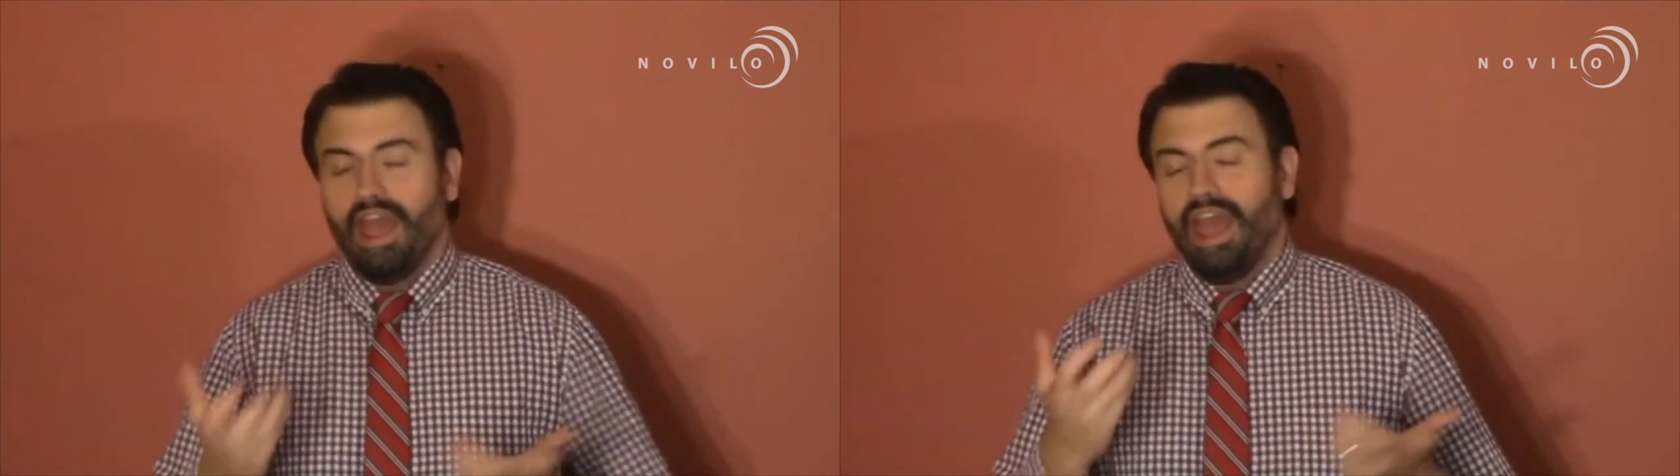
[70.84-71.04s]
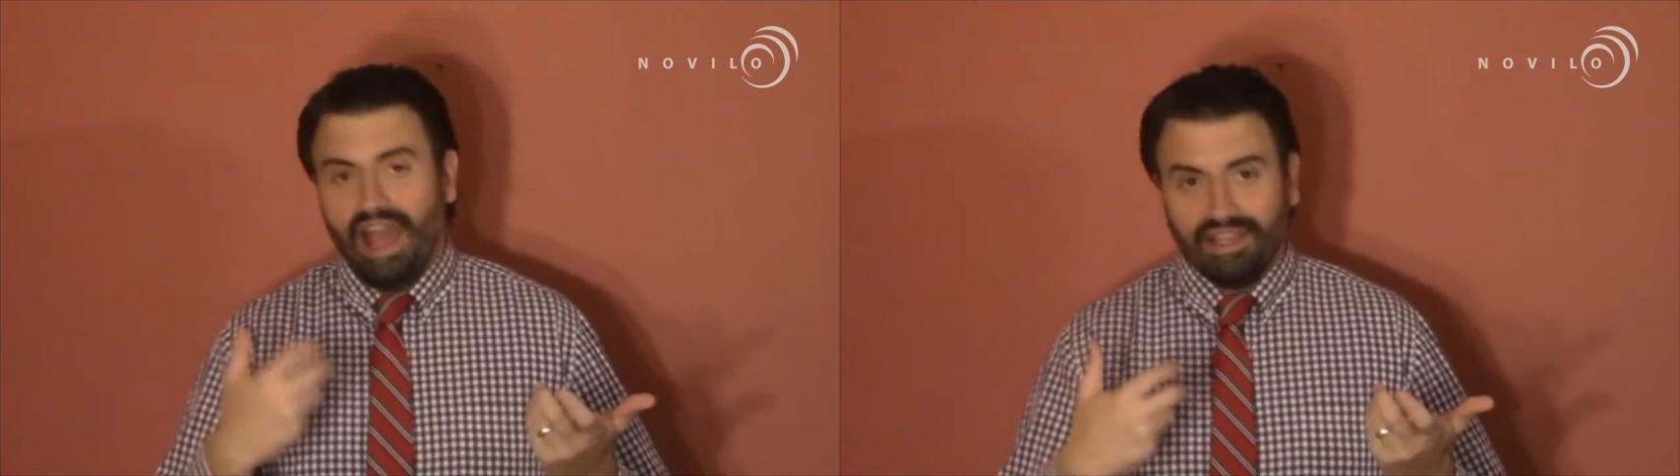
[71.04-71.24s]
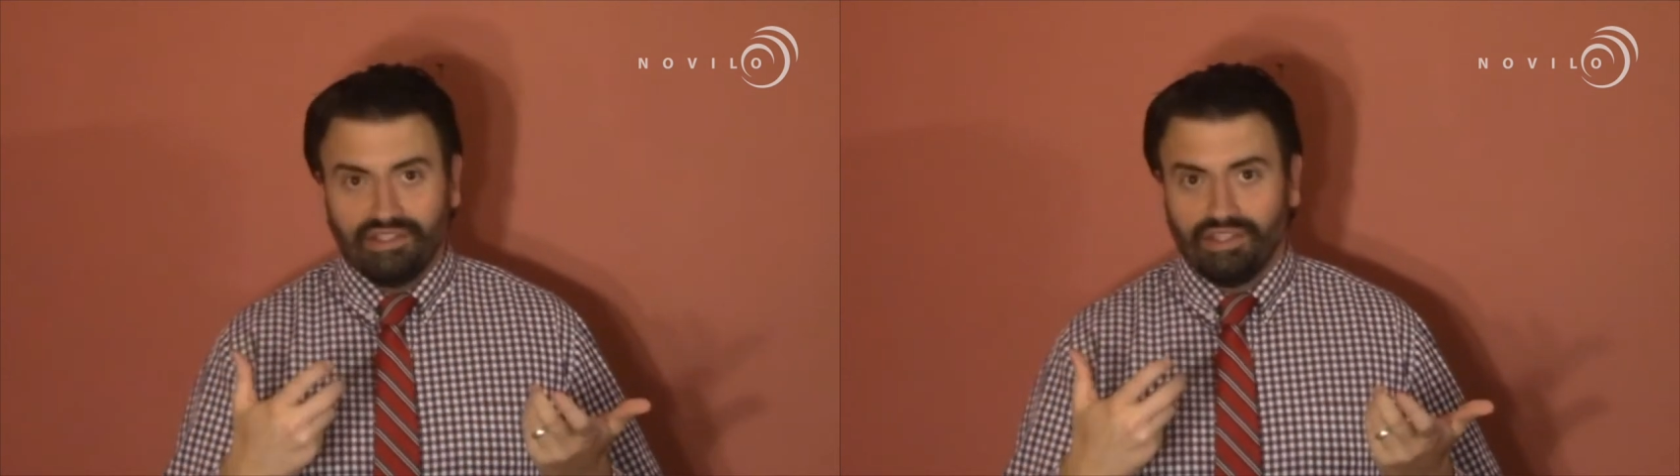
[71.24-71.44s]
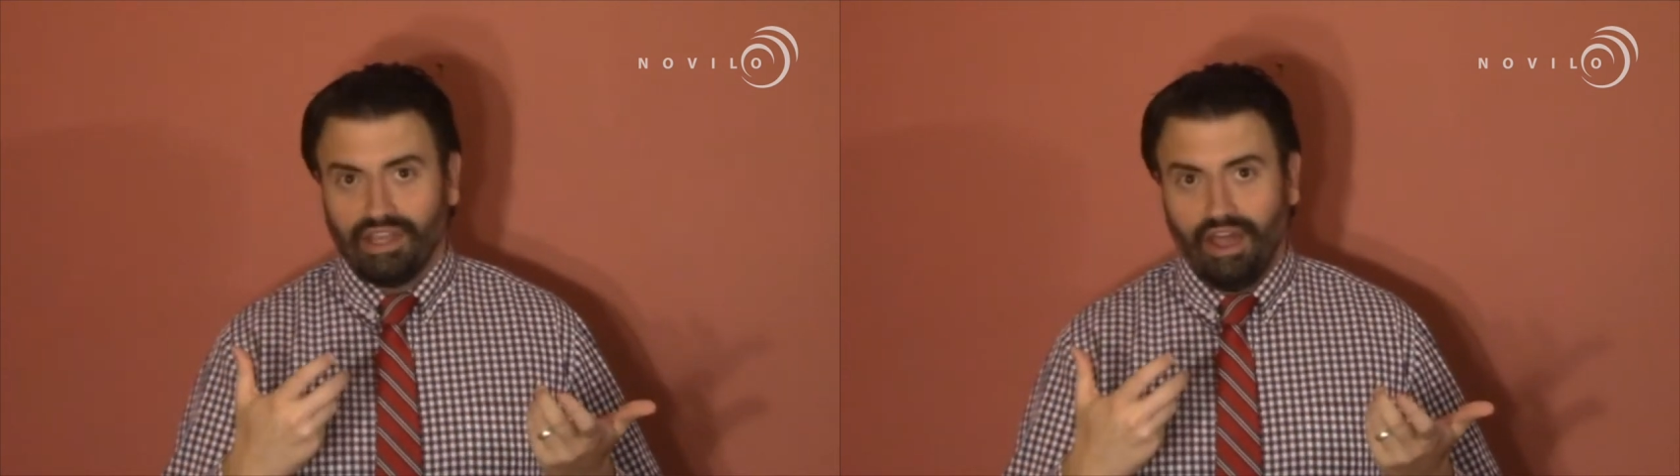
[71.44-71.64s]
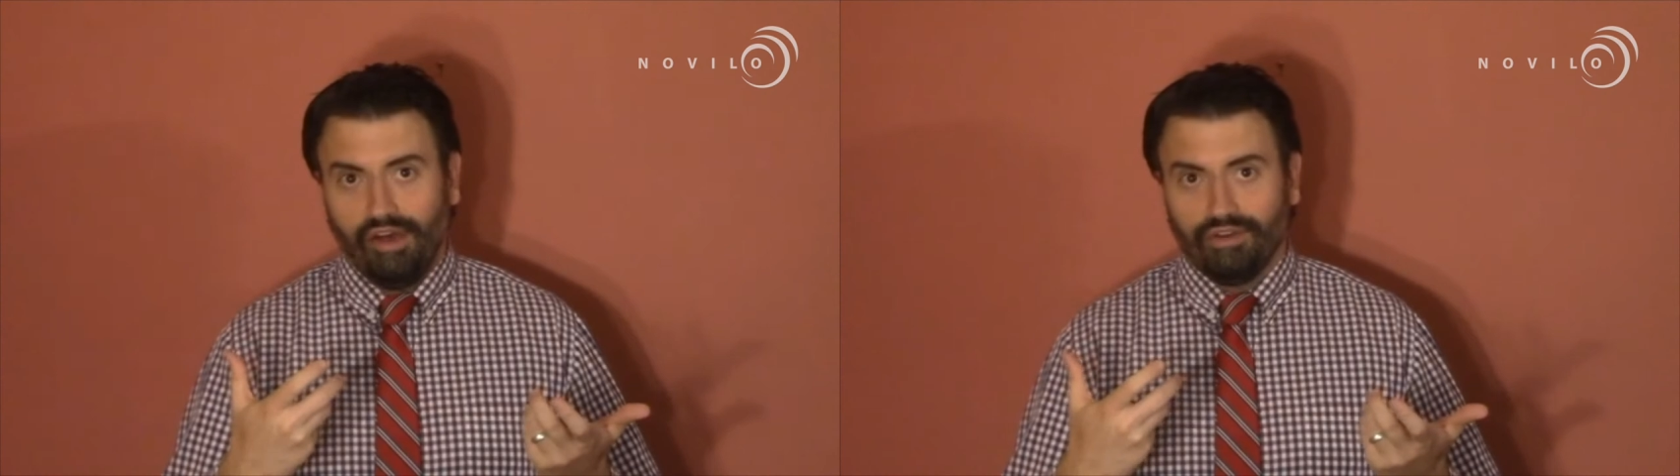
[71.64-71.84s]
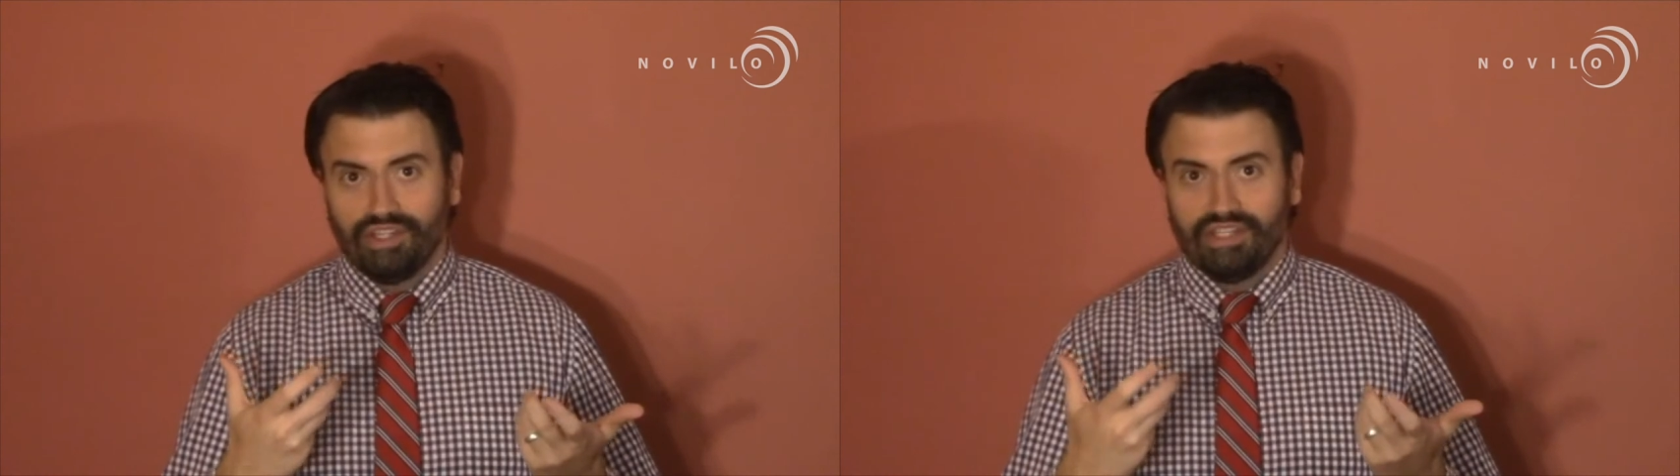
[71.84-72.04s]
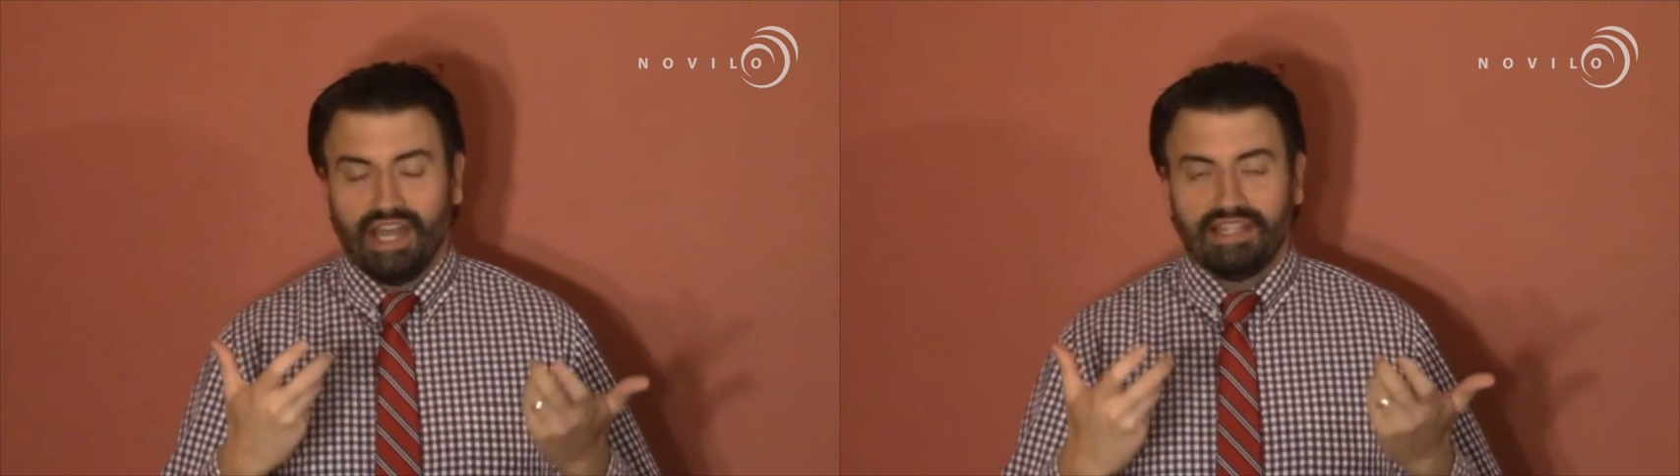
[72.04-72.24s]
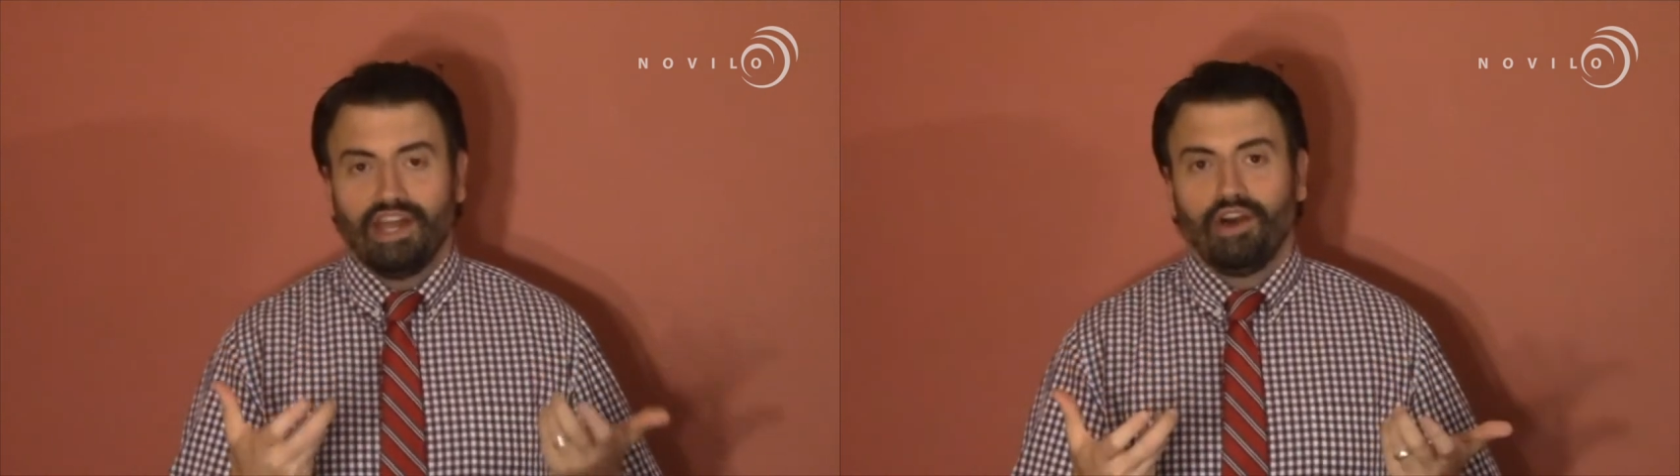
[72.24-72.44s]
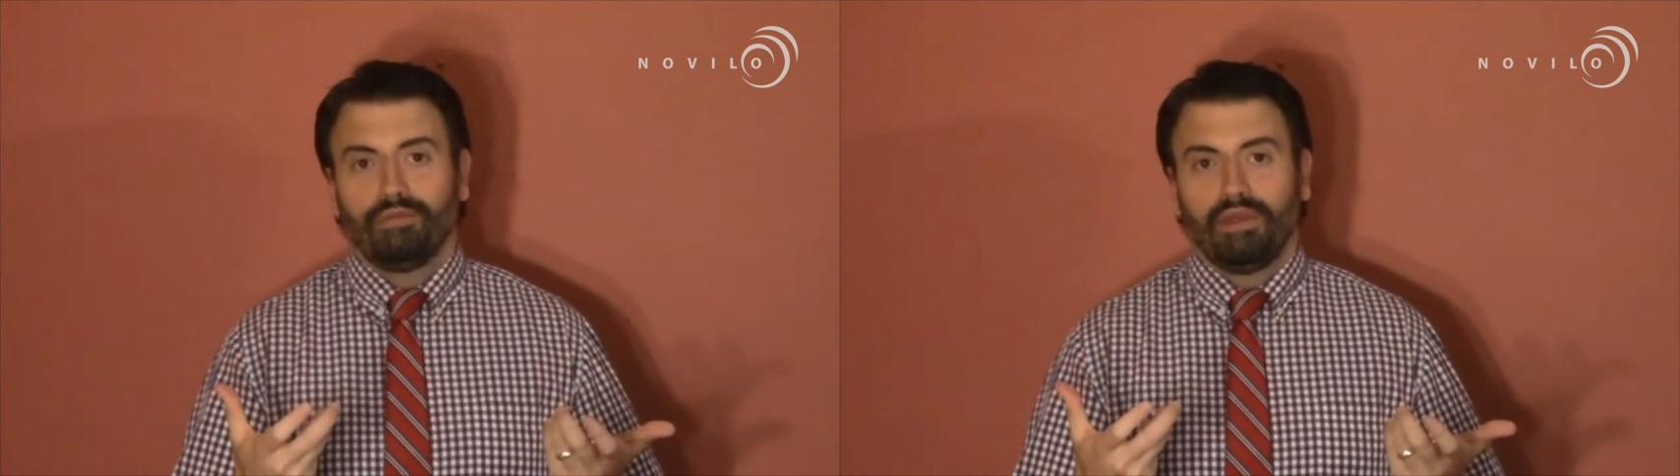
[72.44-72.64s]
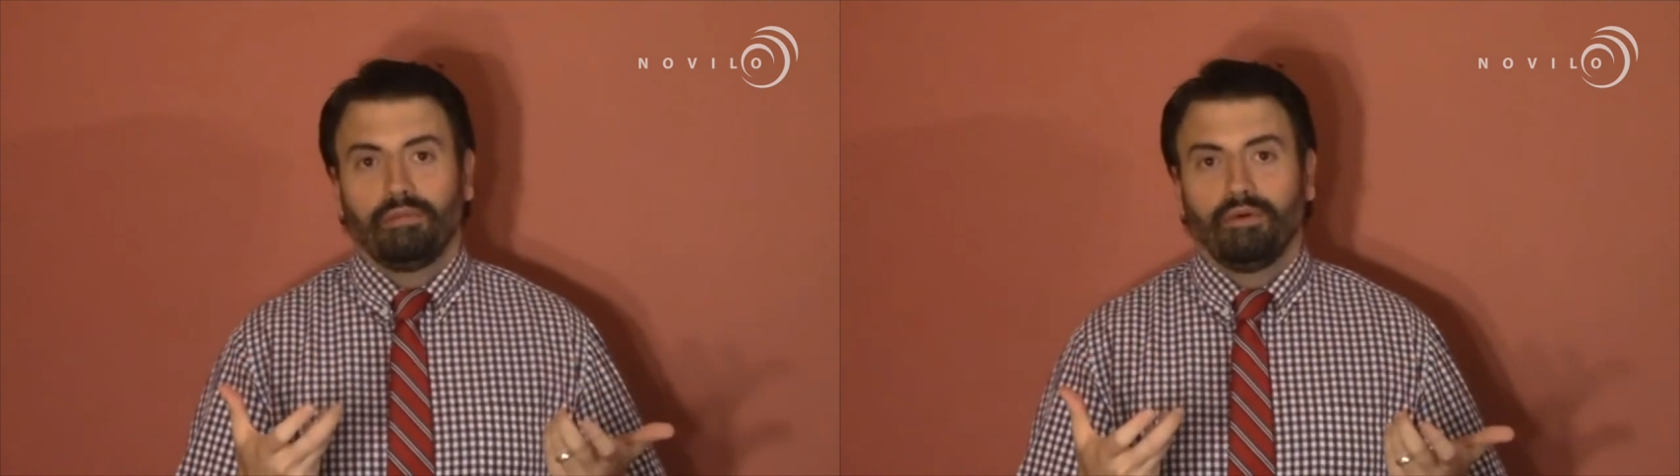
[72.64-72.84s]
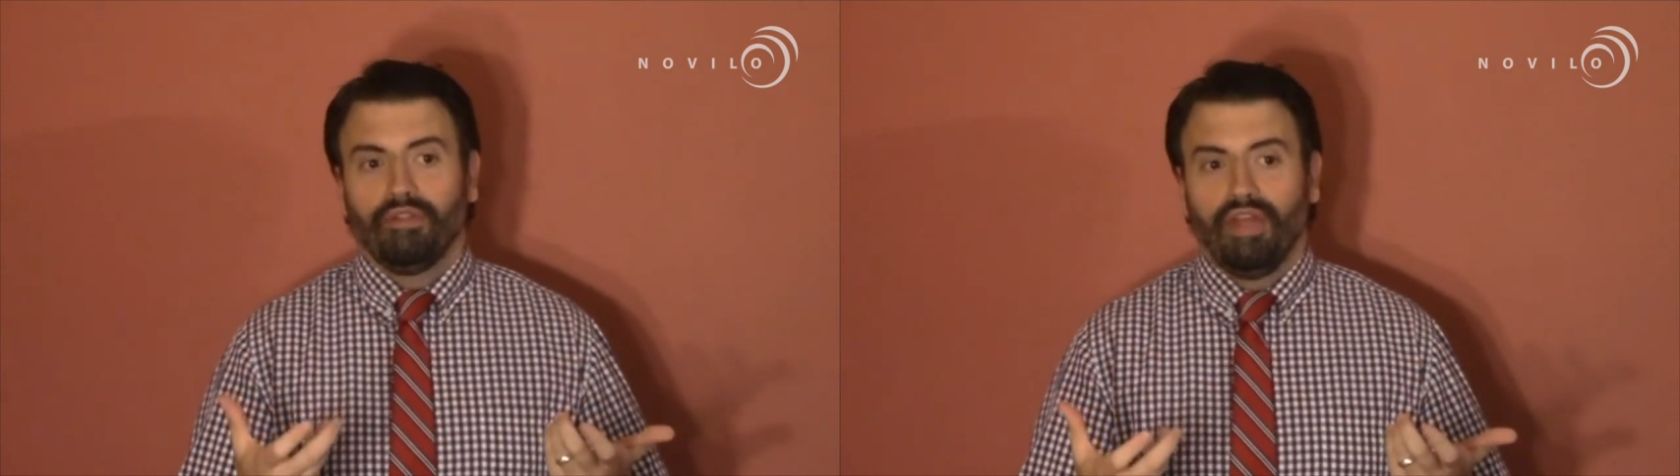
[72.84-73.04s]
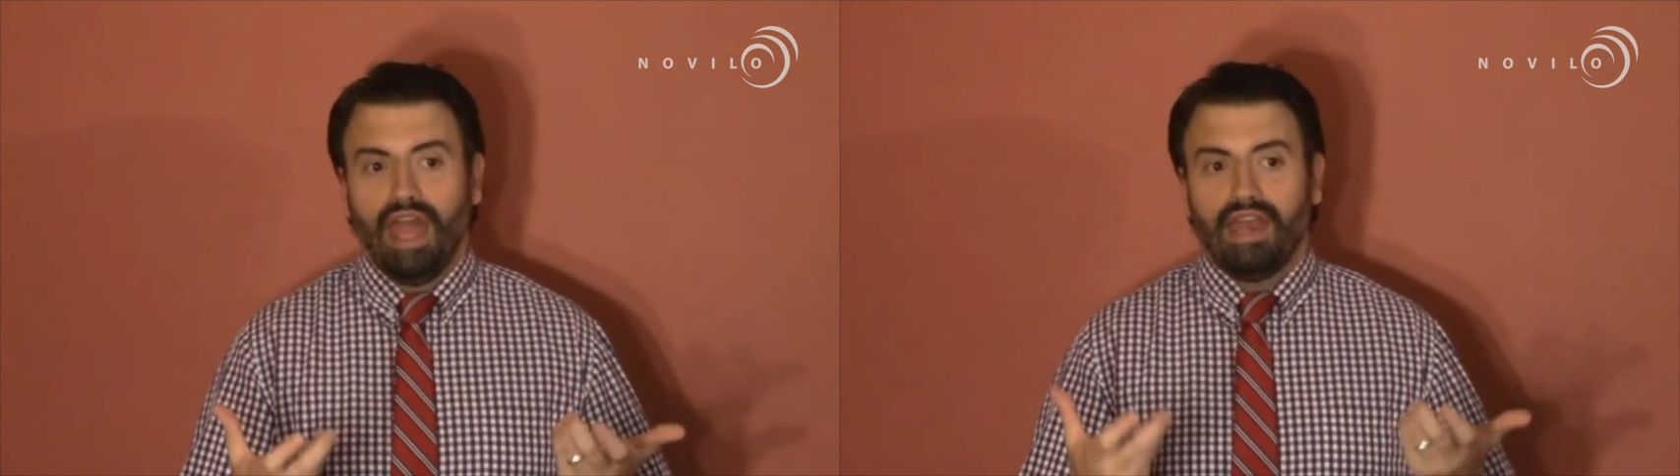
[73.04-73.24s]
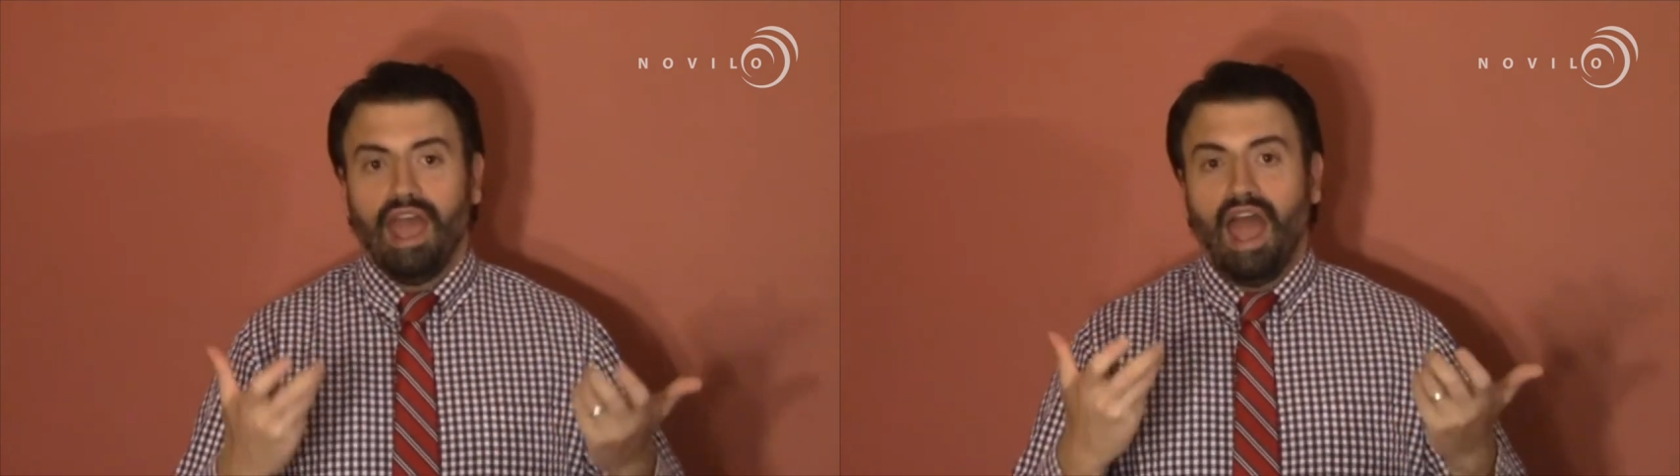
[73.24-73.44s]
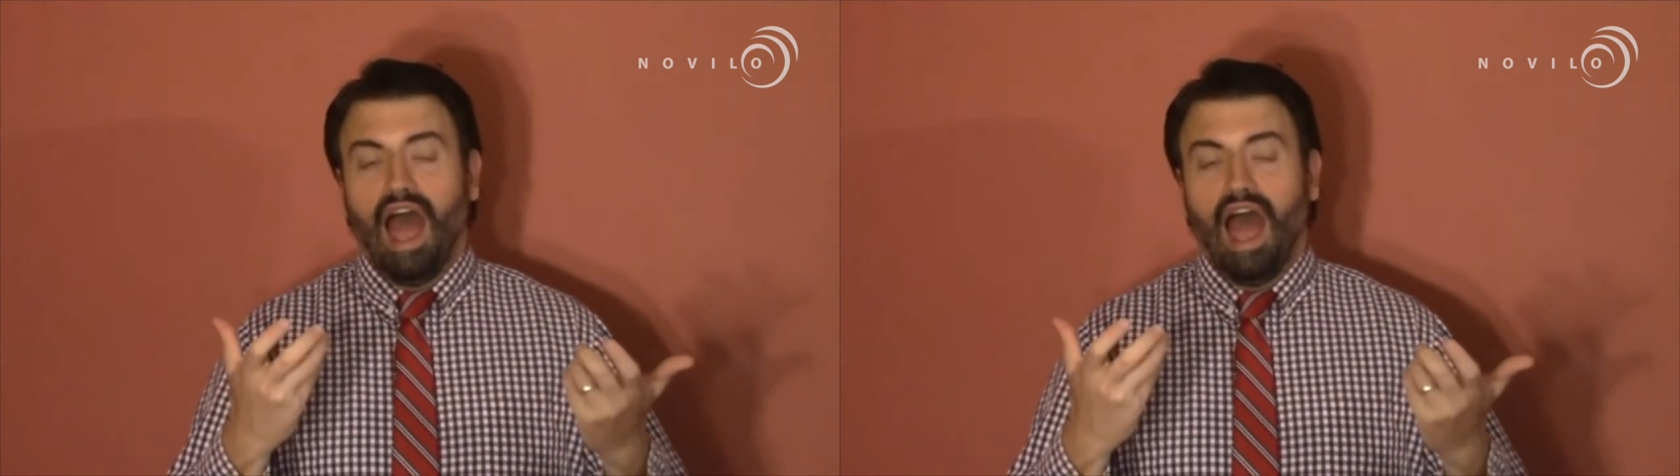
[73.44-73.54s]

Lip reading: As a psychologist, I tell people that